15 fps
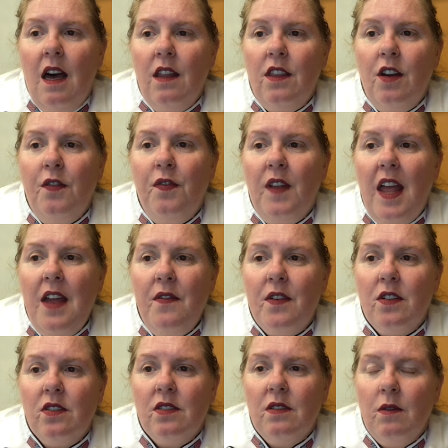their
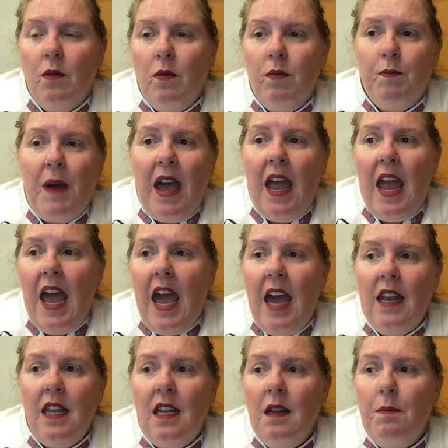flavors by
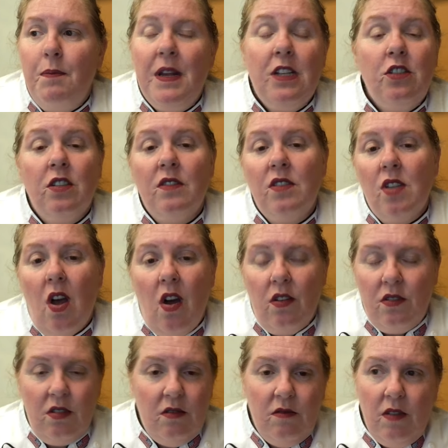adding a pinch of
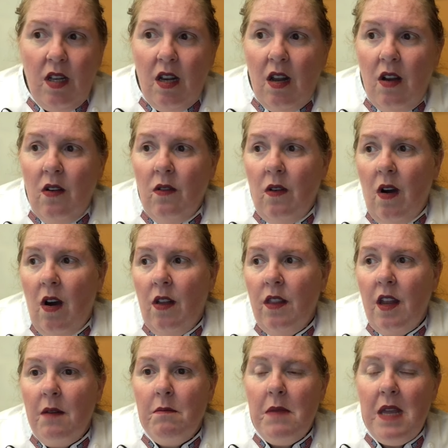salt, on
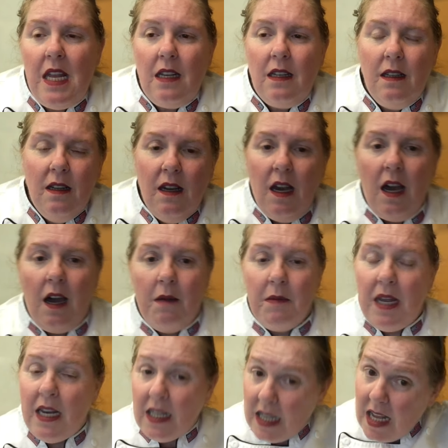their meat.
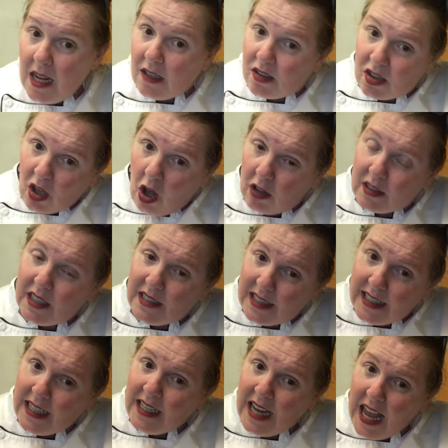And again, salt is
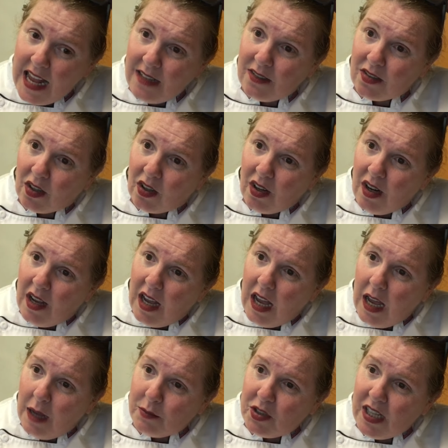an enhancer.
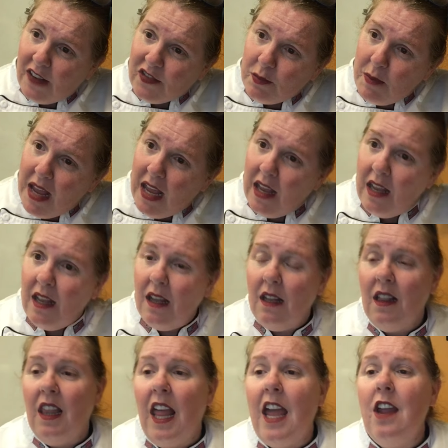Chefs may
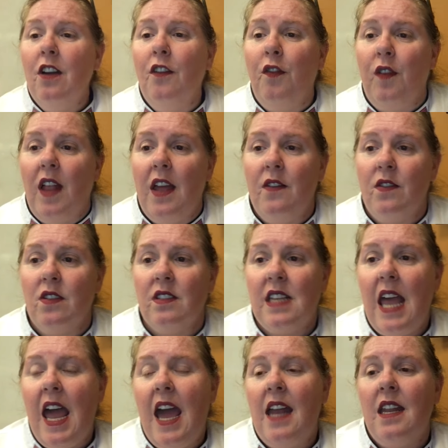layer flavors,
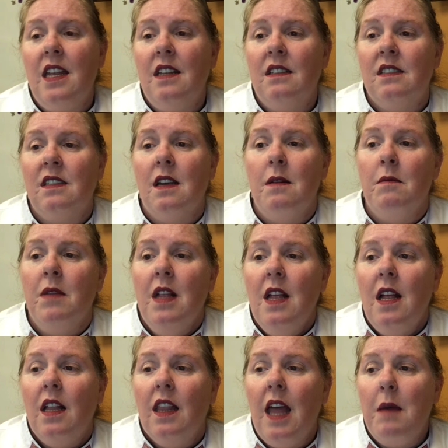adding some
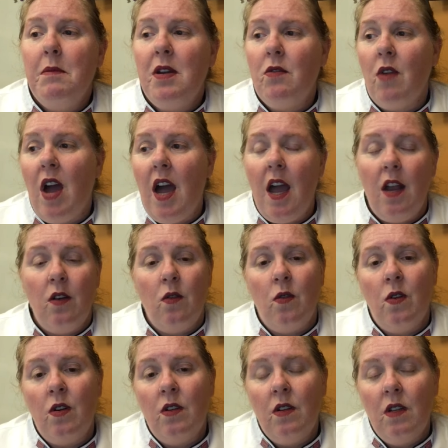lemon rind
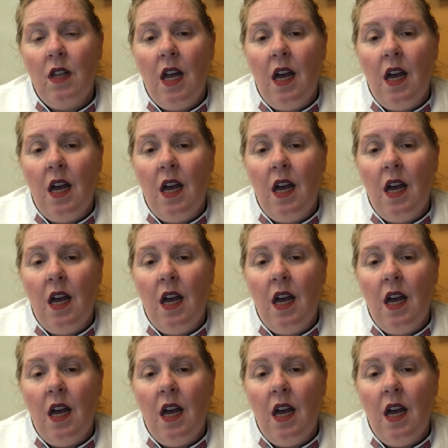or